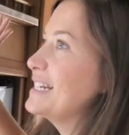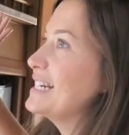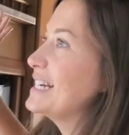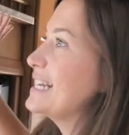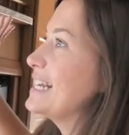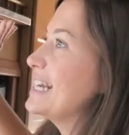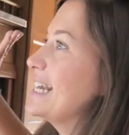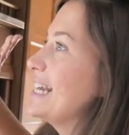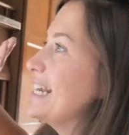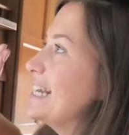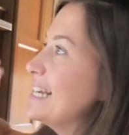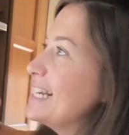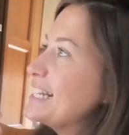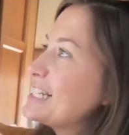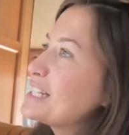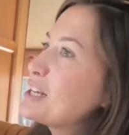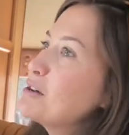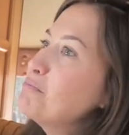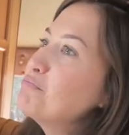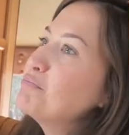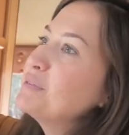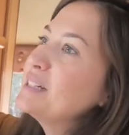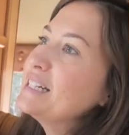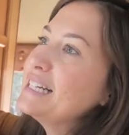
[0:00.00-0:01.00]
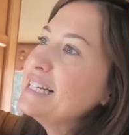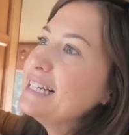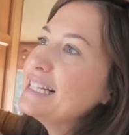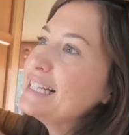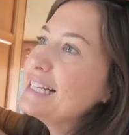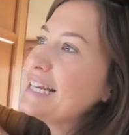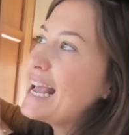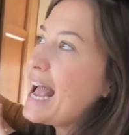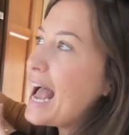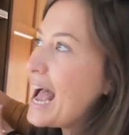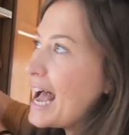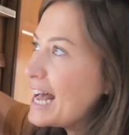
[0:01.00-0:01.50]
in here. It is
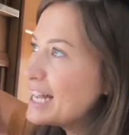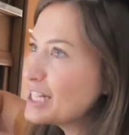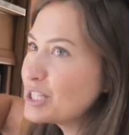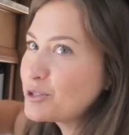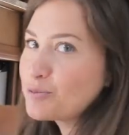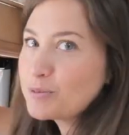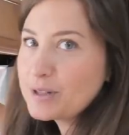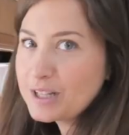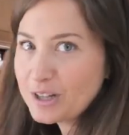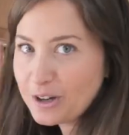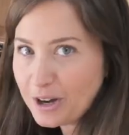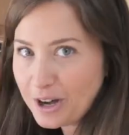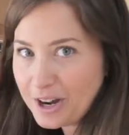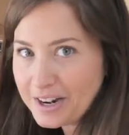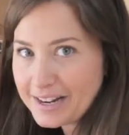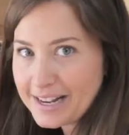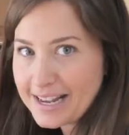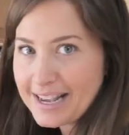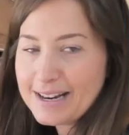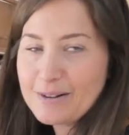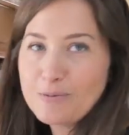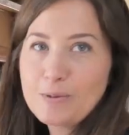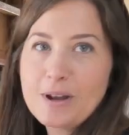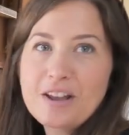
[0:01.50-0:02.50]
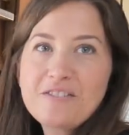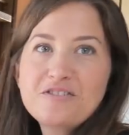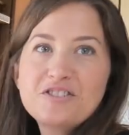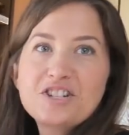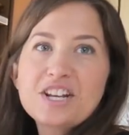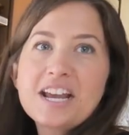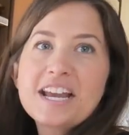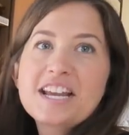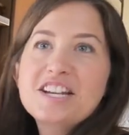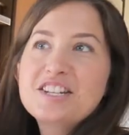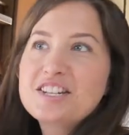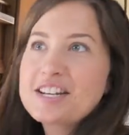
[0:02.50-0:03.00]
completely as we got it. We have
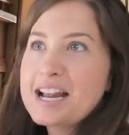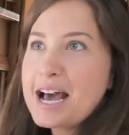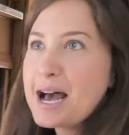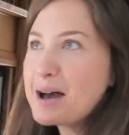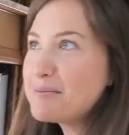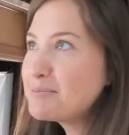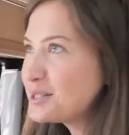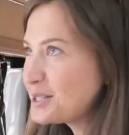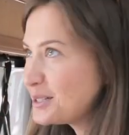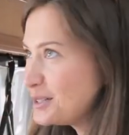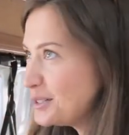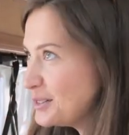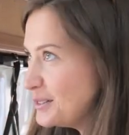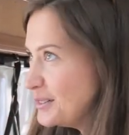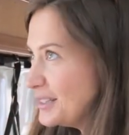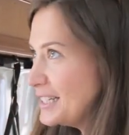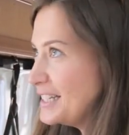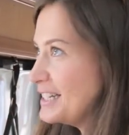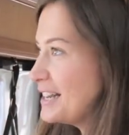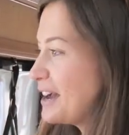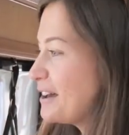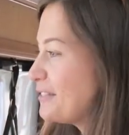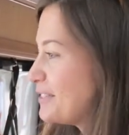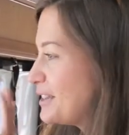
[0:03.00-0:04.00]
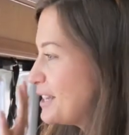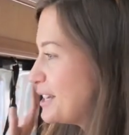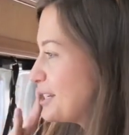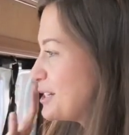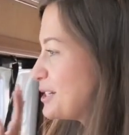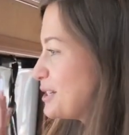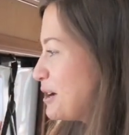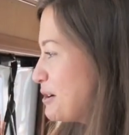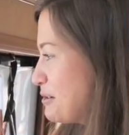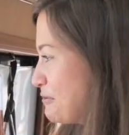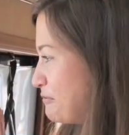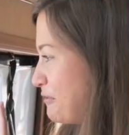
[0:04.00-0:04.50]
changed absolutely nothing
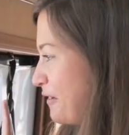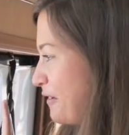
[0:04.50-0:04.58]
so